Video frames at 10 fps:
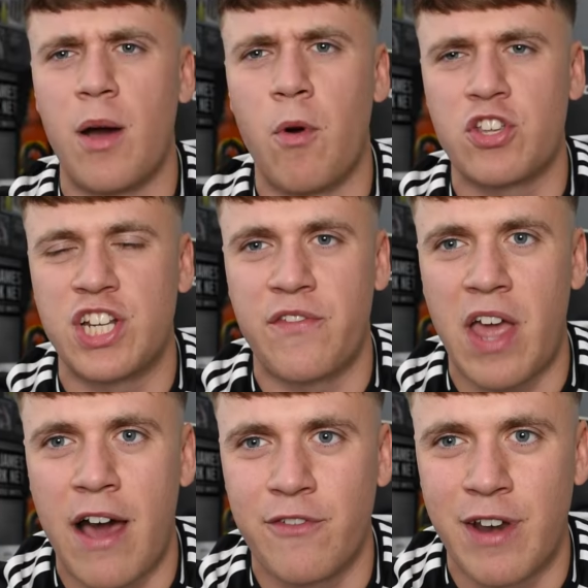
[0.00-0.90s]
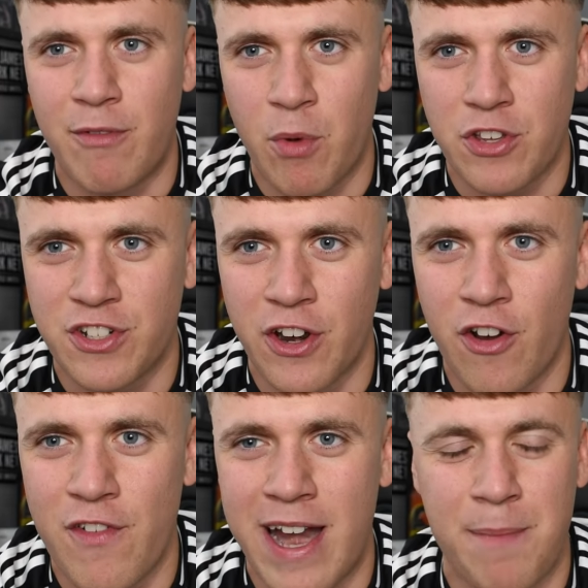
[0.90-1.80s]
to watch it if you haven't watched it
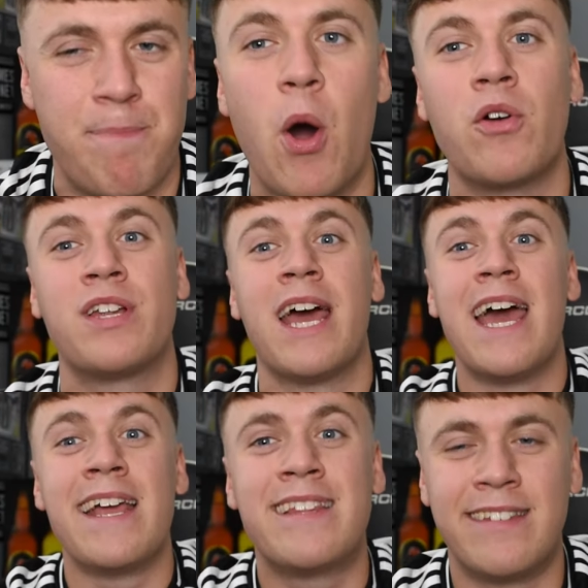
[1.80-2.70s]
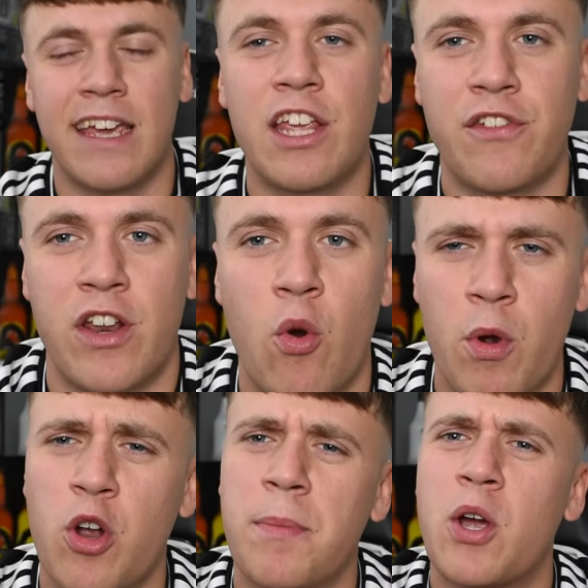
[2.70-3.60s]
already. But today's video, we're
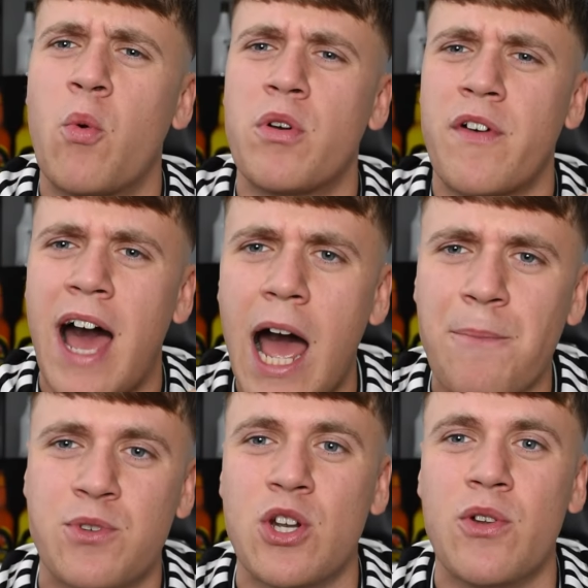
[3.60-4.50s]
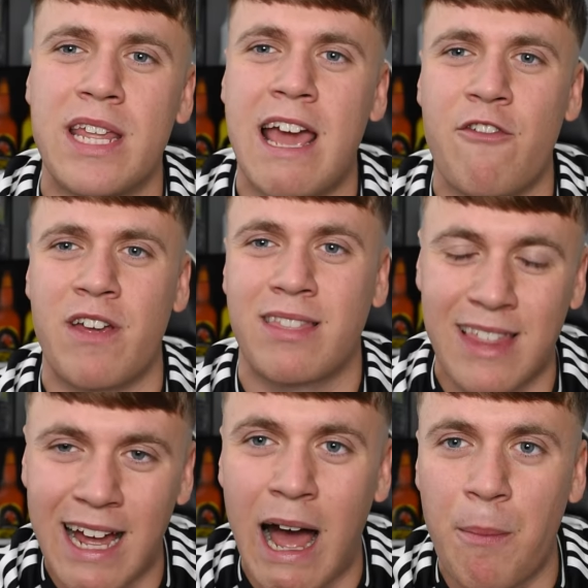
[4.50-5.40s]
going to be going over absolutely everything
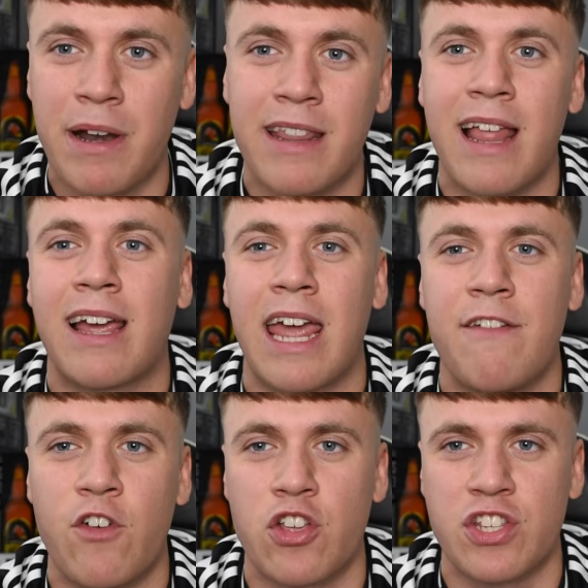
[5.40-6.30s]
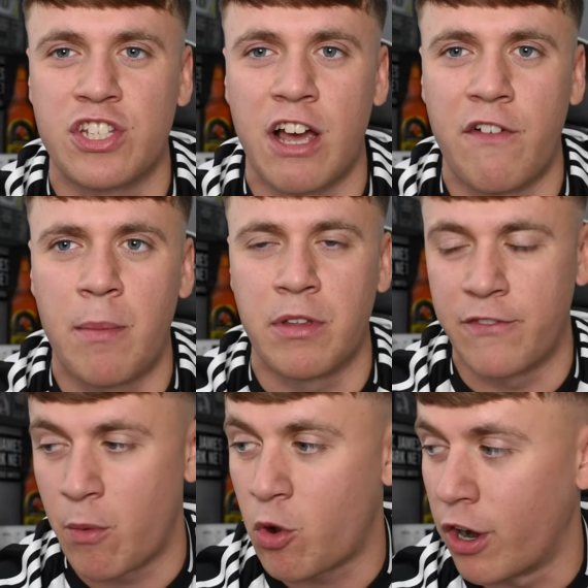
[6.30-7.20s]
that happened in that game versus Southampton. I
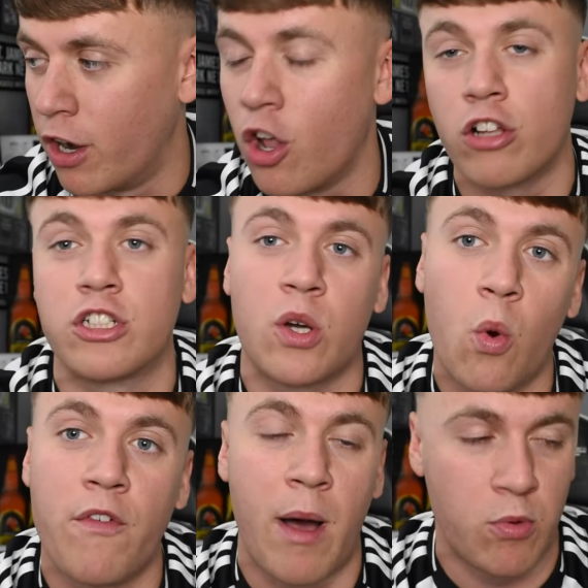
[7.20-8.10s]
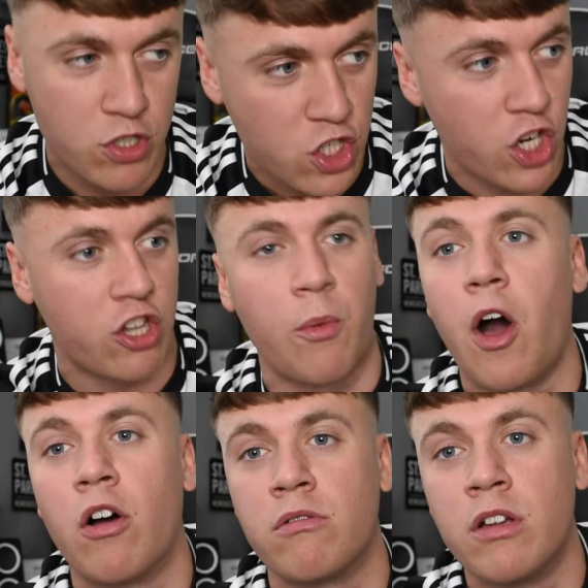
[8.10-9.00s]
think we've got a lot to go over. I was going to do it
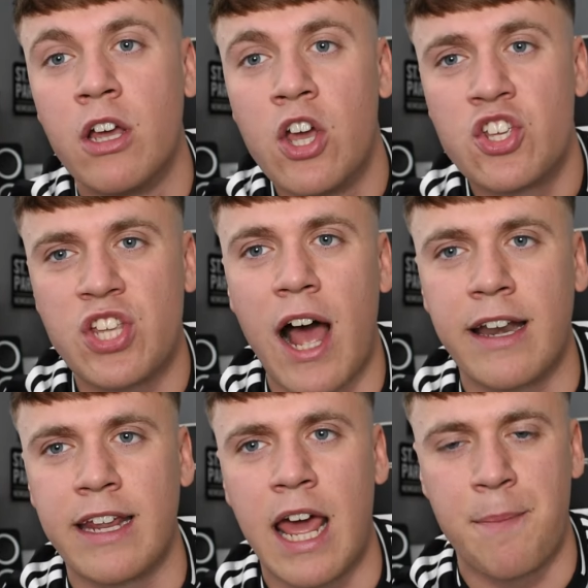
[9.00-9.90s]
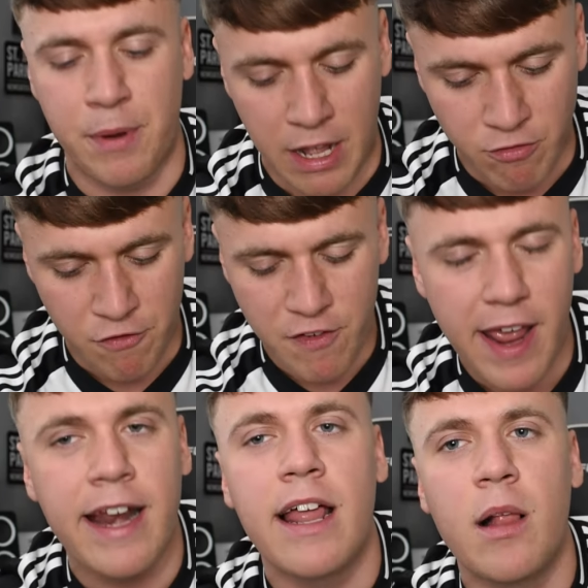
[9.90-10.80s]
on Saturday night, but I'll
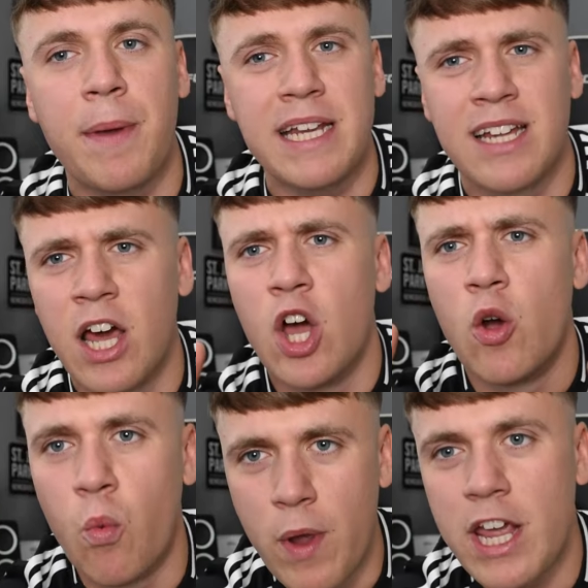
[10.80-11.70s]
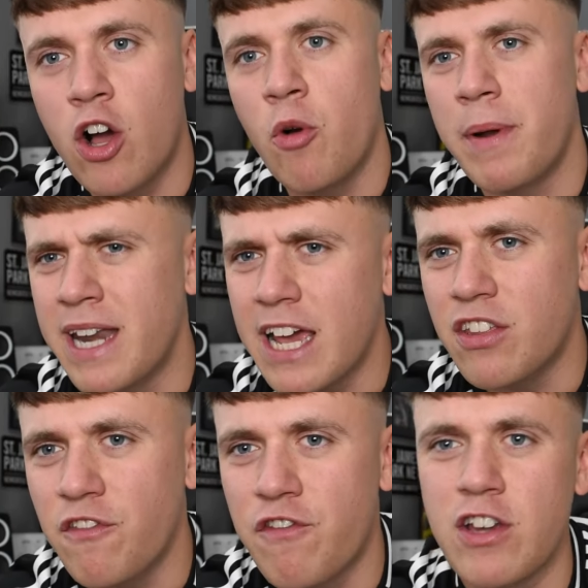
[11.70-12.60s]
reflect a little bit. We go up nice
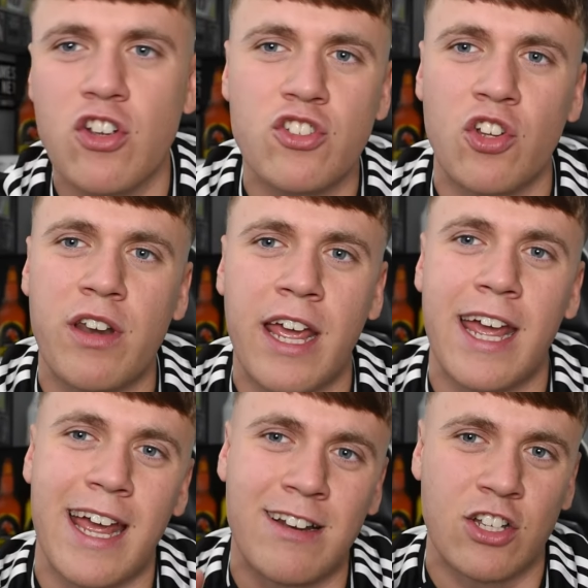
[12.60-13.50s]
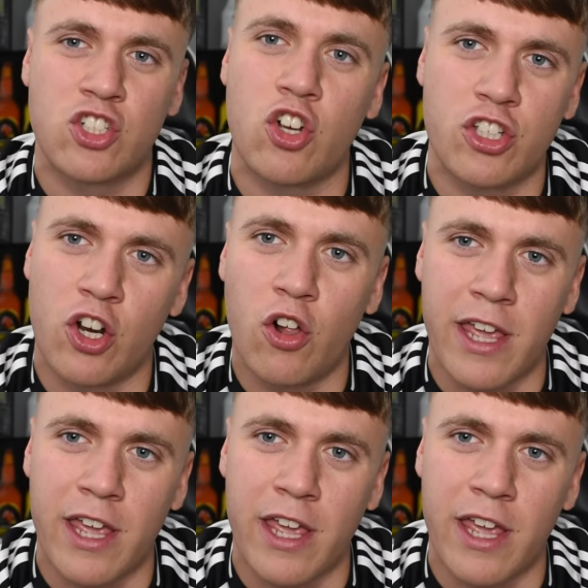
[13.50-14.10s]
and fresh on Sunday and discuss it all